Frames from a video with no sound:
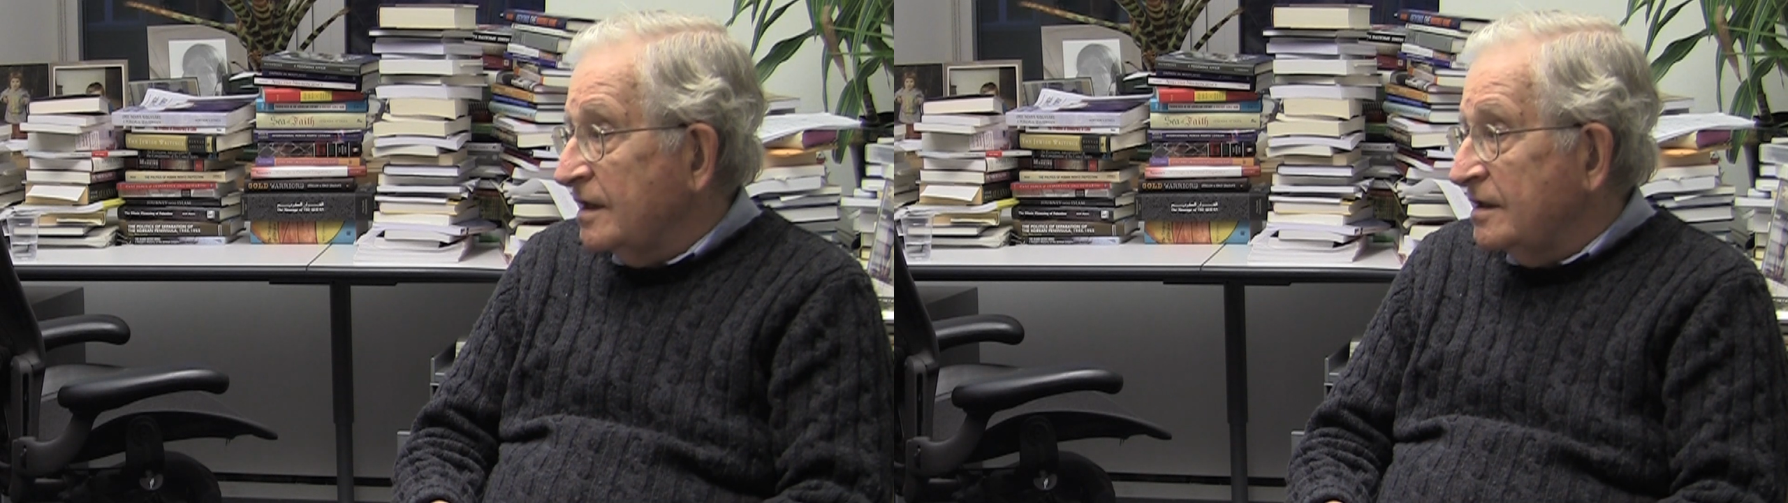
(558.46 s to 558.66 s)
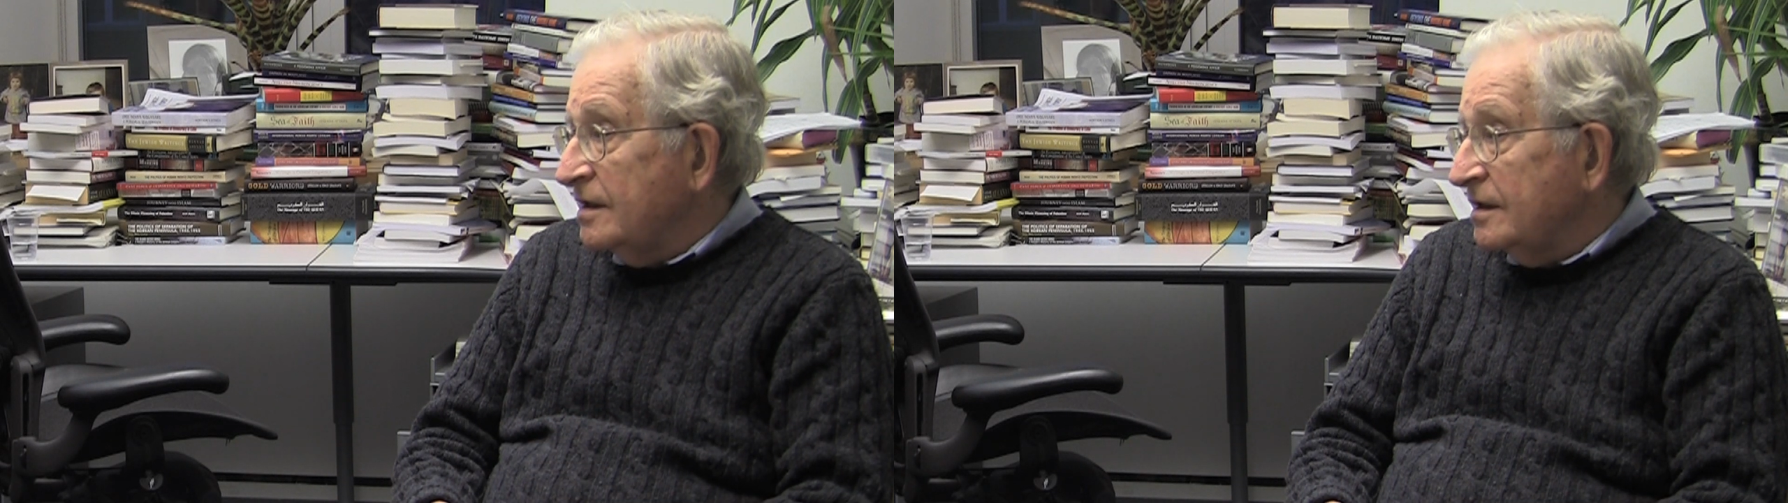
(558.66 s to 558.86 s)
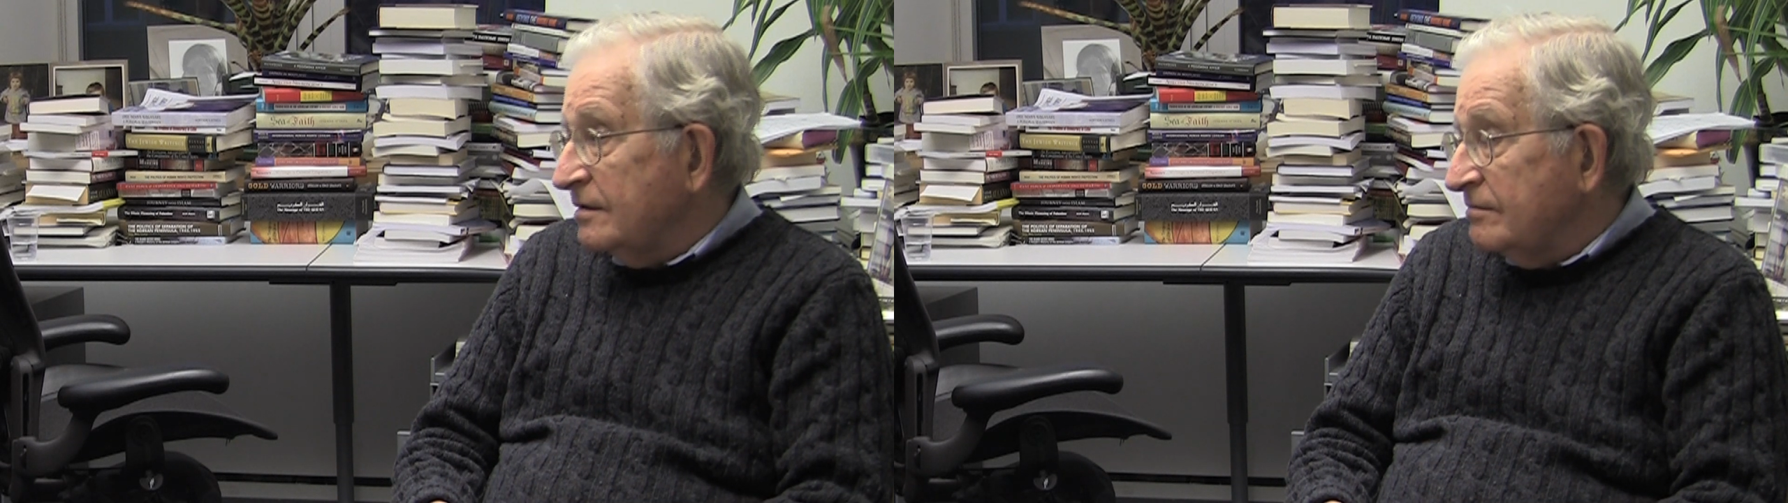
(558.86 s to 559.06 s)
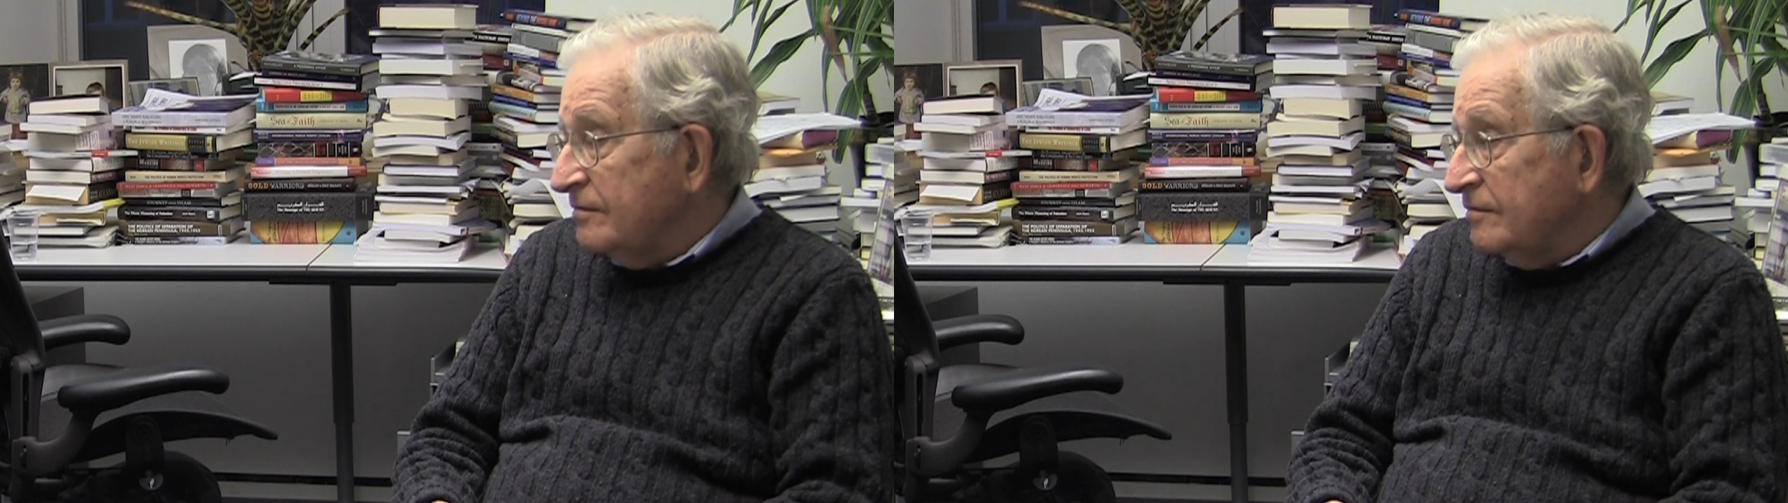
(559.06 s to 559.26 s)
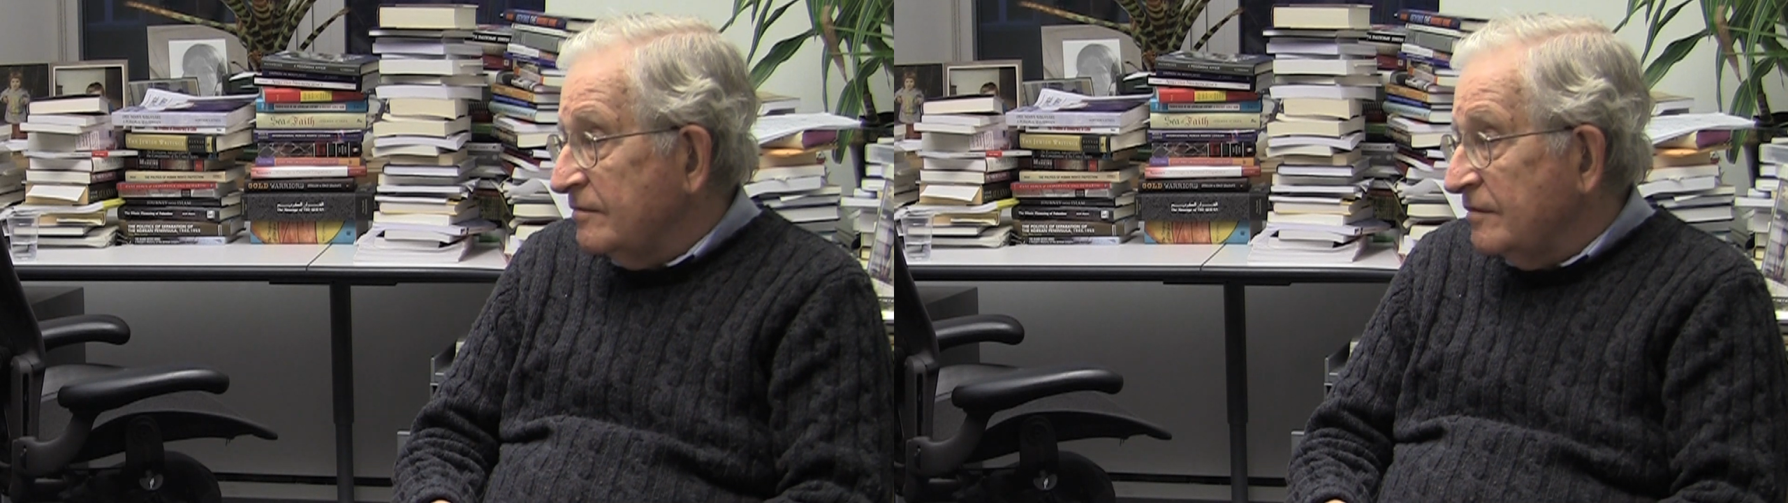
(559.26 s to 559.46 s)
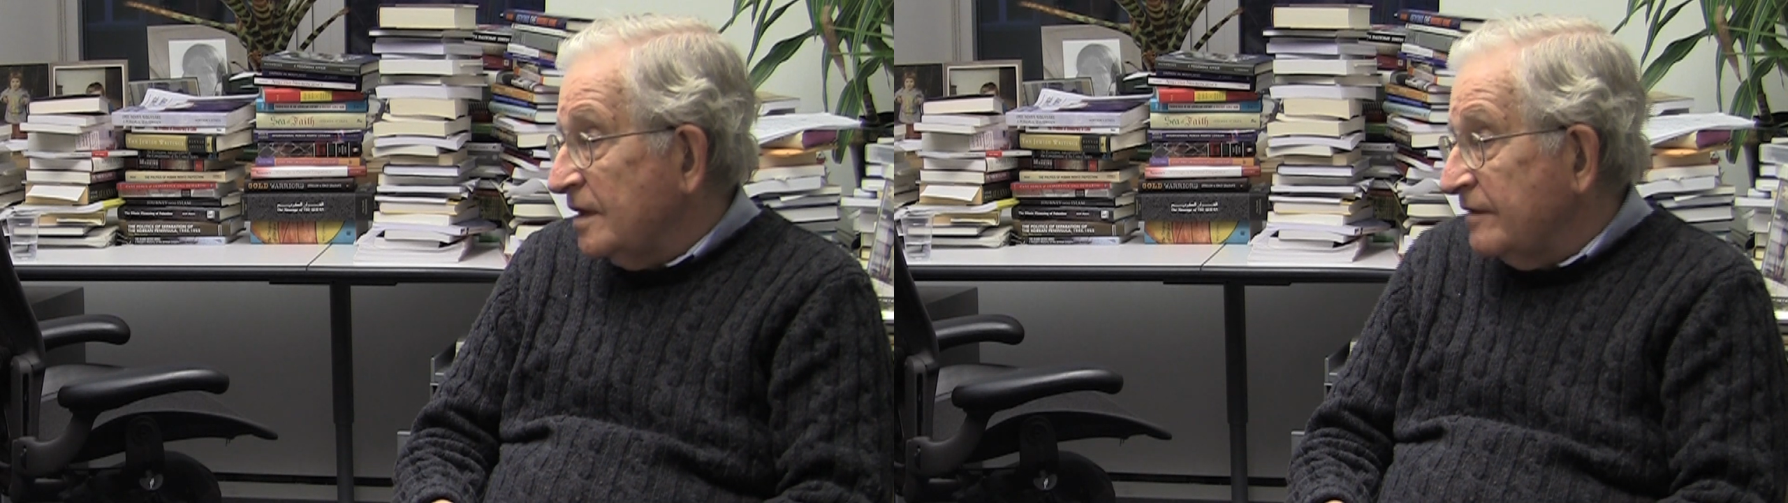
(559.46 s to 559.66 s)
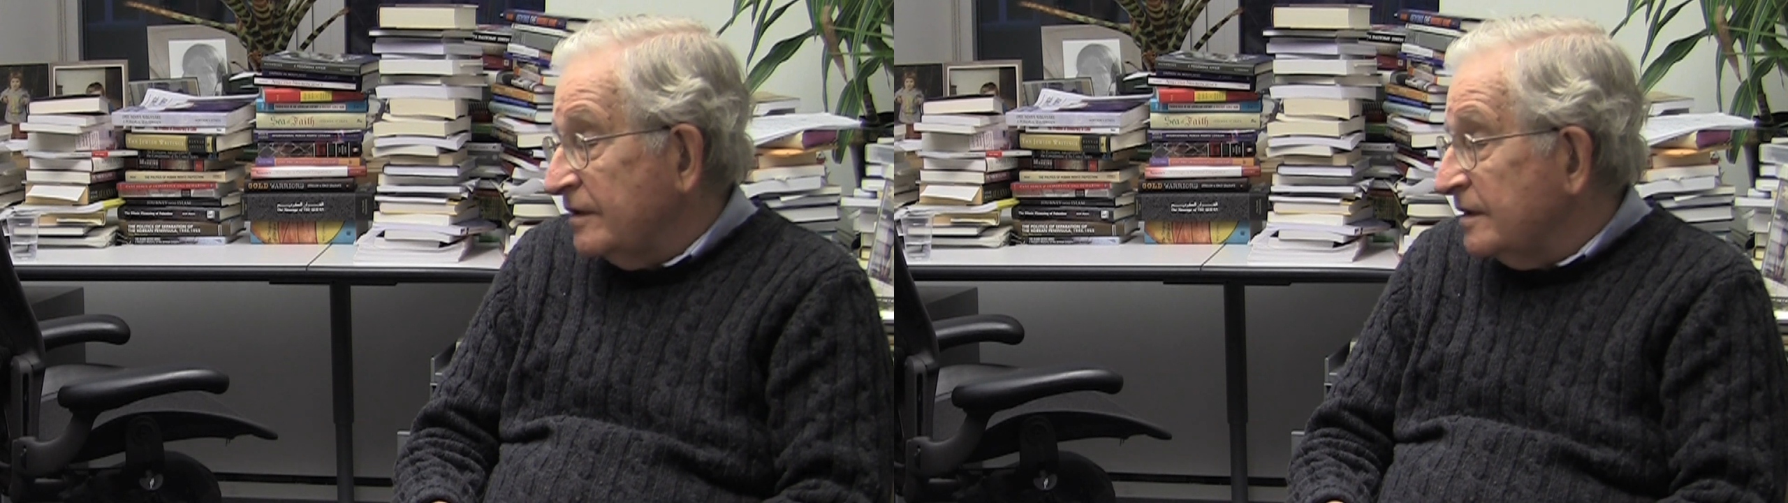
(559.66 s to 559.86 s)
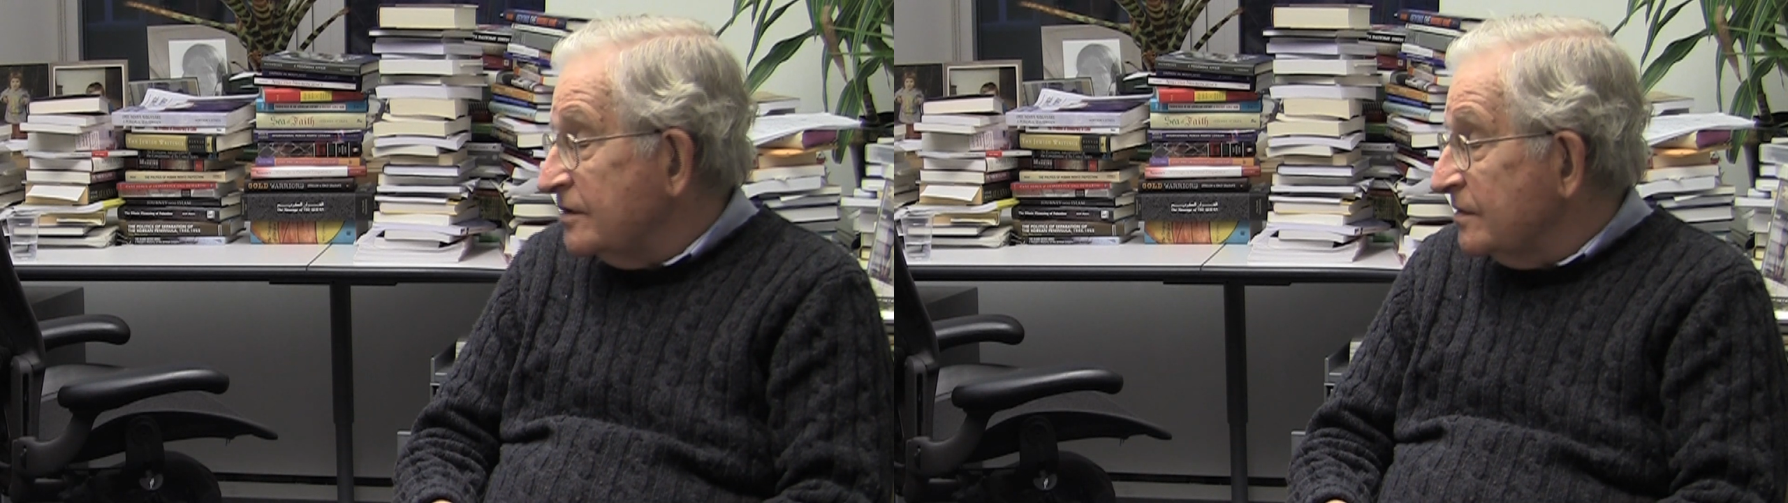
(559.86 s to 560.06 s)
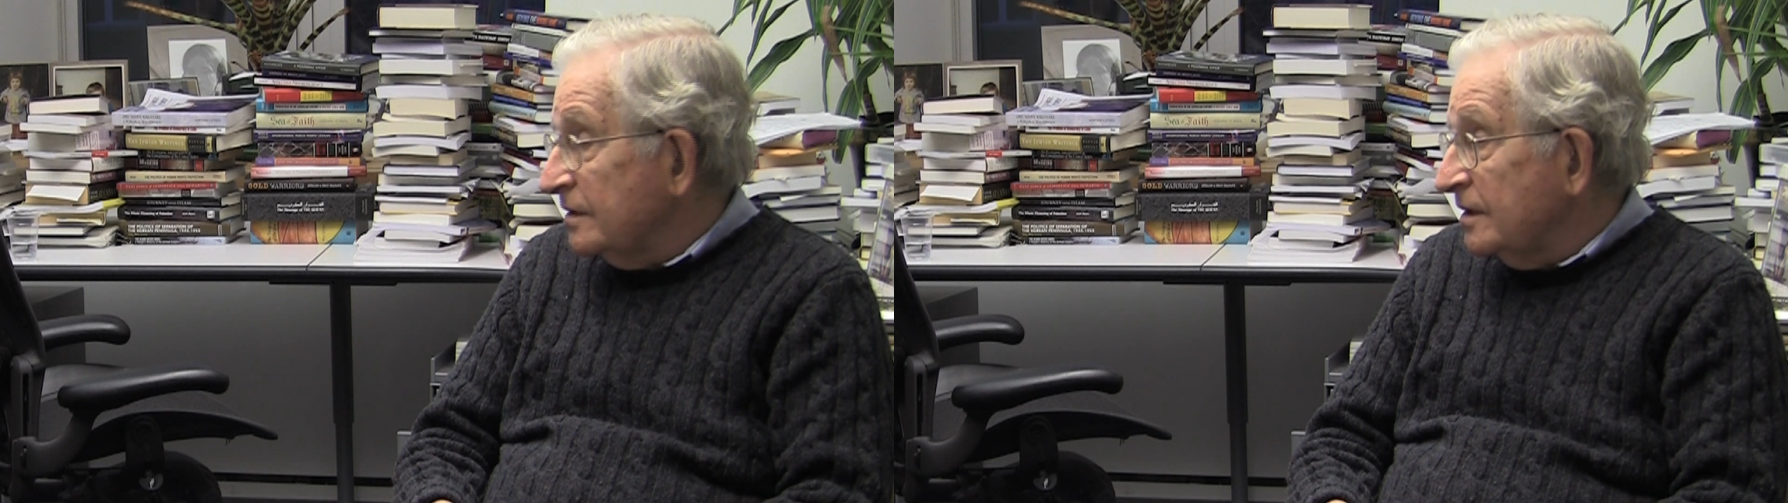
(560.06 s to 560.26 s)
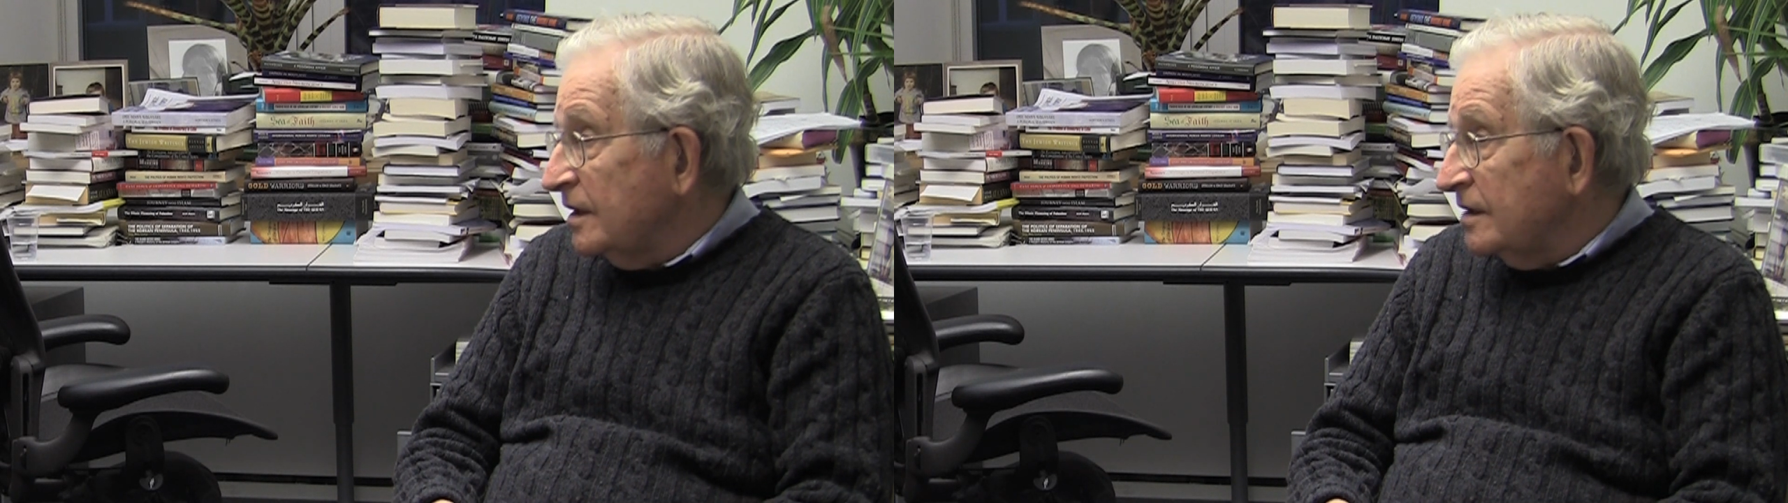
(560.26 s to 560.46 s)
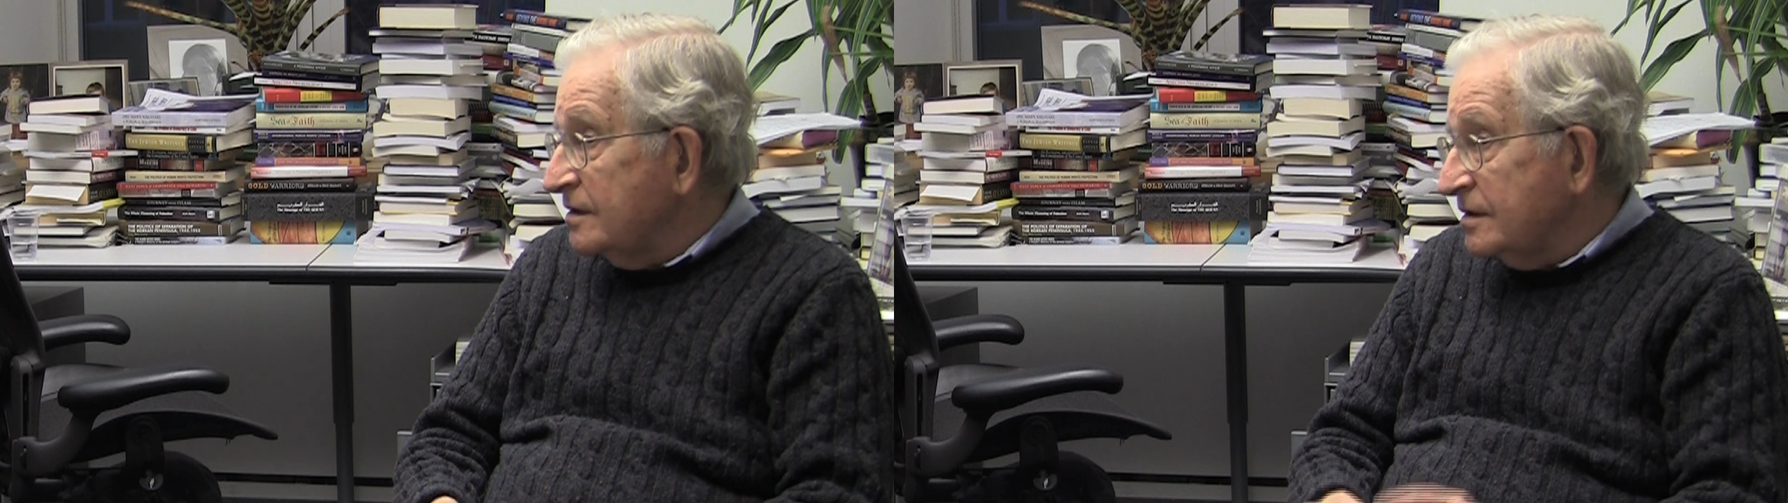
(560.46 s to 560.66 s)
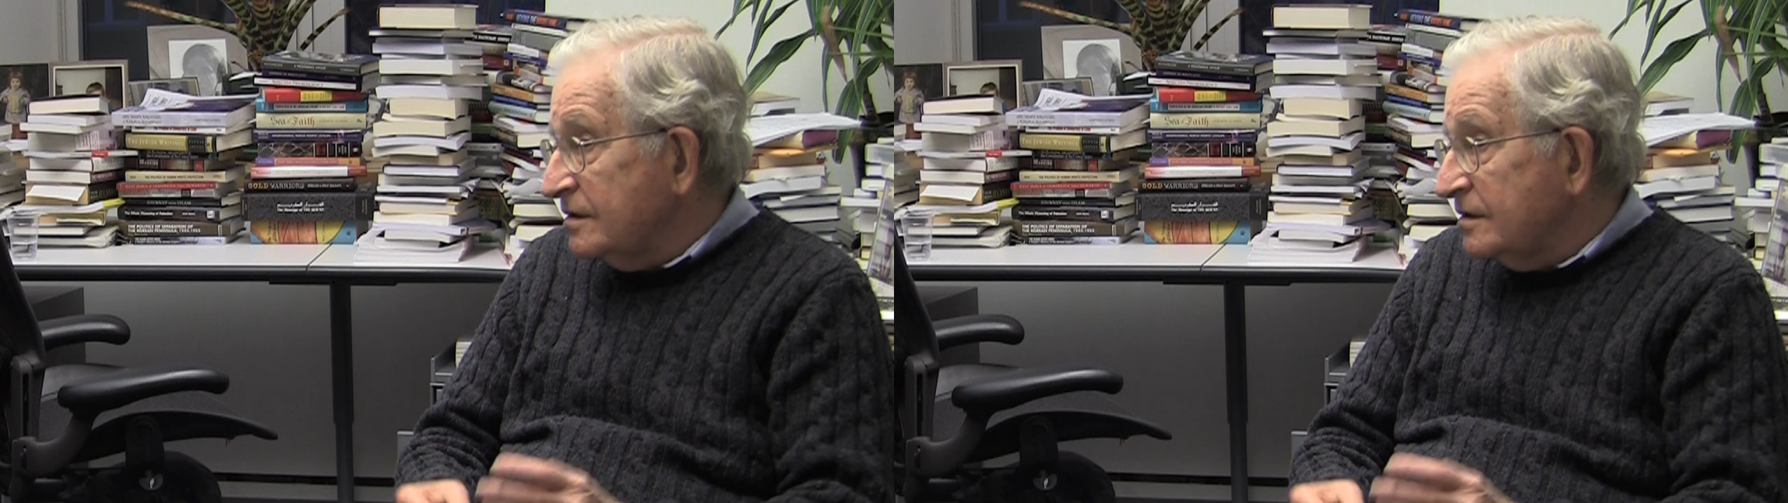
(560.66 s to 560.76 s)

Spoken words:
And whatever Israel does